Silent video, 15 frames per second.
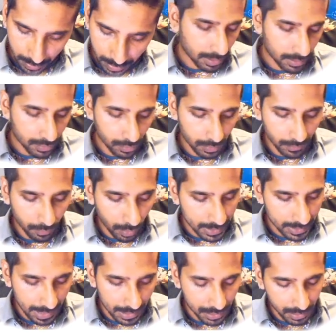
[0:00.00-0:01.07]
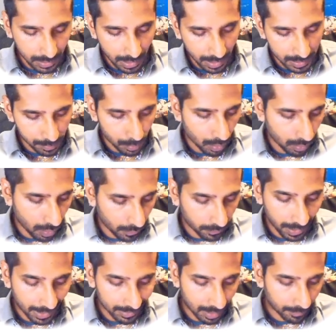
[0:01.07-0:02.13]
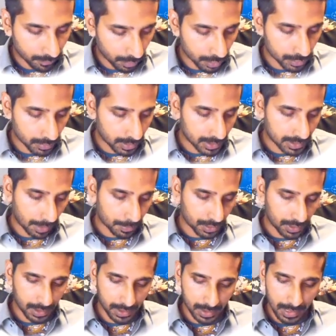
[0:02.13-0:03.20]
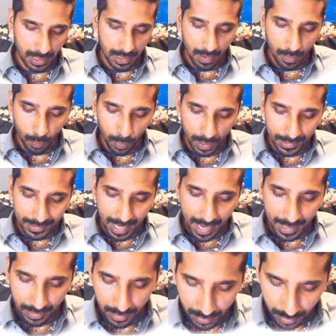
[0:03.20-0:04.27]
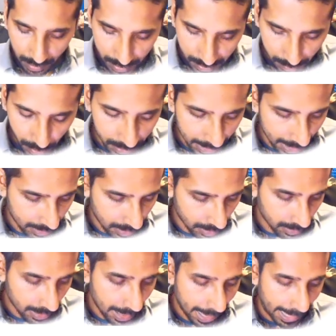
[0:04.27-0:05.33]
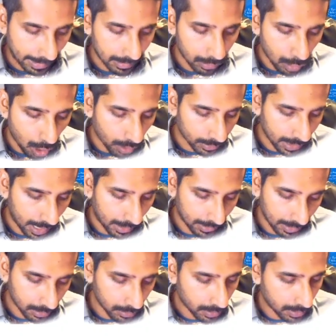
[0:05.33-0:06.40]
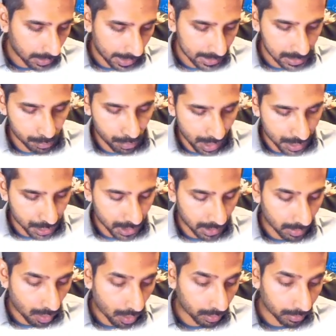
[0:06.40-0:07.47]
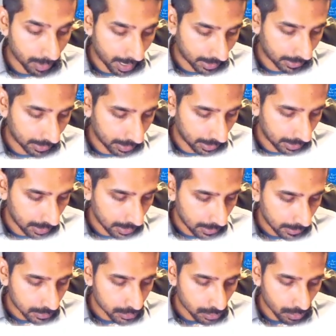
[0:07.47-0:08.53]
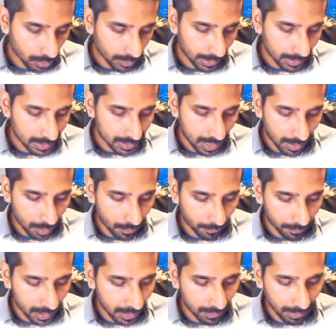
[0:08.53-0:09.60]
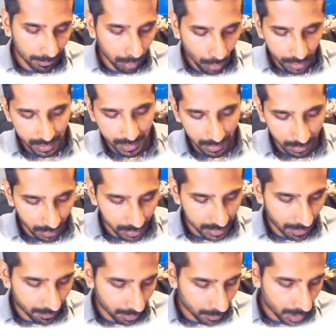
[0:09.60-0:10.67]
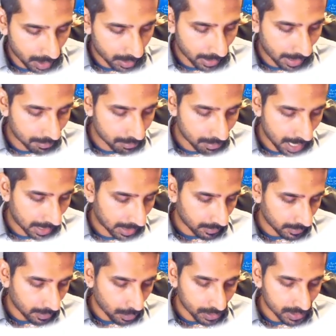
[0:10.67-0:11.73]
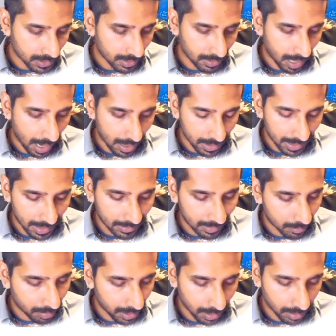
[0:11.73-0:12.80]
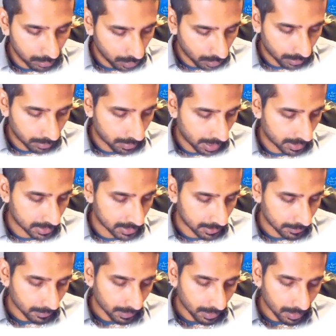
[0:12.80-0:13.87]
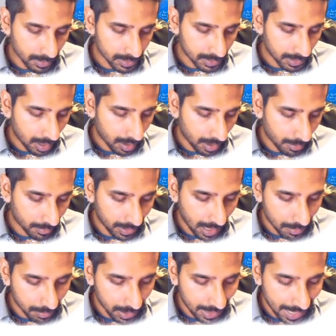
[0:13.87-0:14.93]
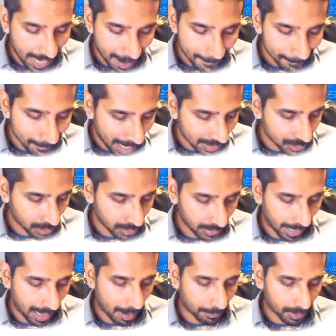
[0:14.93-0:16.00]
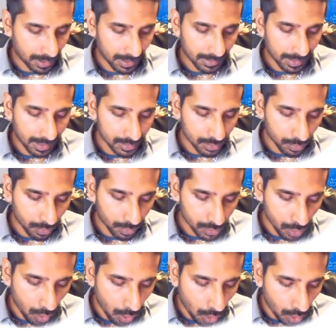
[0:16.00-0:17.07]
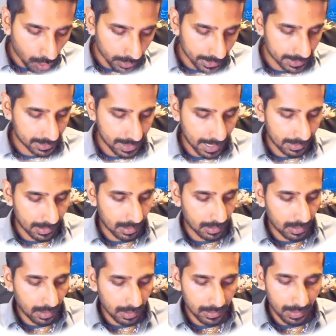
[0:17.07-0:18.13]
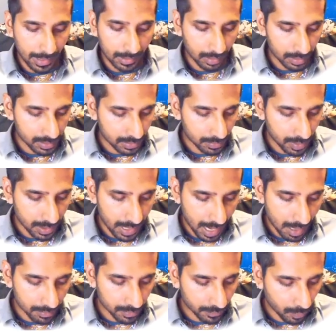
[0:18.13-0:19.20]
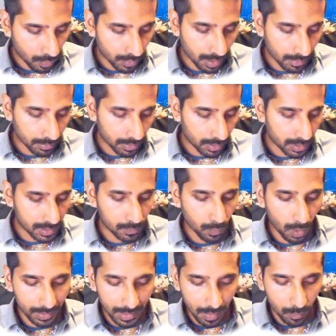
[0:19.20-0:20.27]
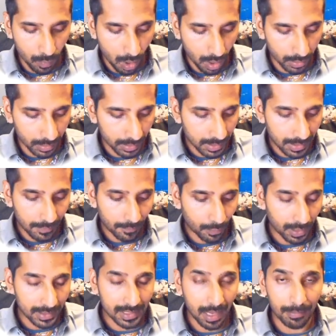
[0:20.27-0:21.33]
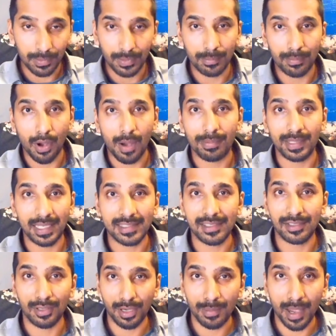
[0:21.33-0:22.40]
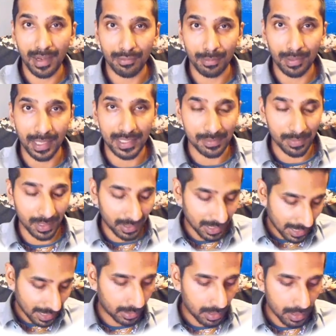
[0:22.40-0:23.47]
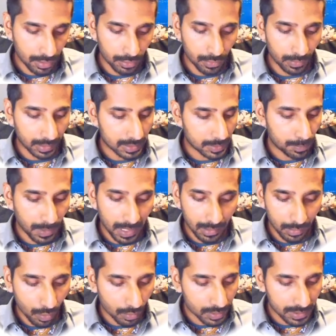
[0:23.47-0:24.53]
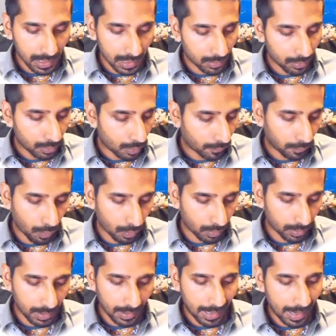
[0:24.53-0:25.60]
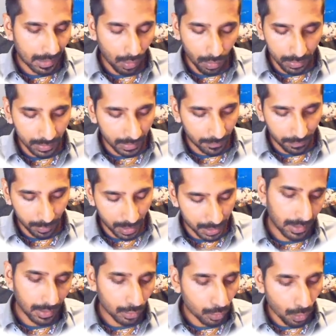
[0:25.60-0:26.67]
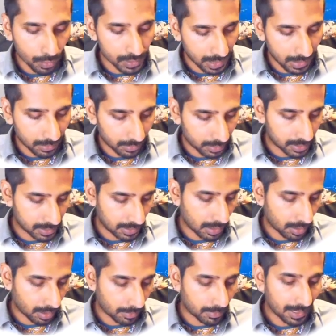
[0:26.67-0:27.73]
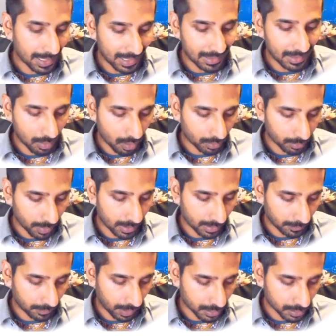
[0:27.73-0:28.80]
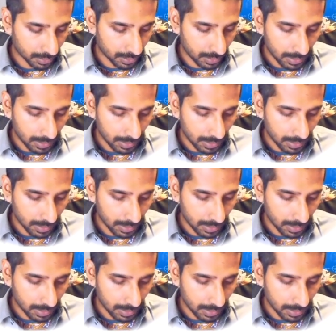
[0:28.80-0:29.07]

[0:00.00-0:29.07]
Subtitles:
So the voice agent that I spoke of, like that virtual receptionist, will take customer data and log that into a nice spreadsheet automatically. So instead of leaving post-it notes everywhere and making notes in a diary, it can be a total mess. A CRM can be a magical app that stores all this data, like customer names, phone numbers, what they want. For example, Bob needs a turbine replacement. You can speak notes into your phone and all the information goes into the CRM in an automatic fashion.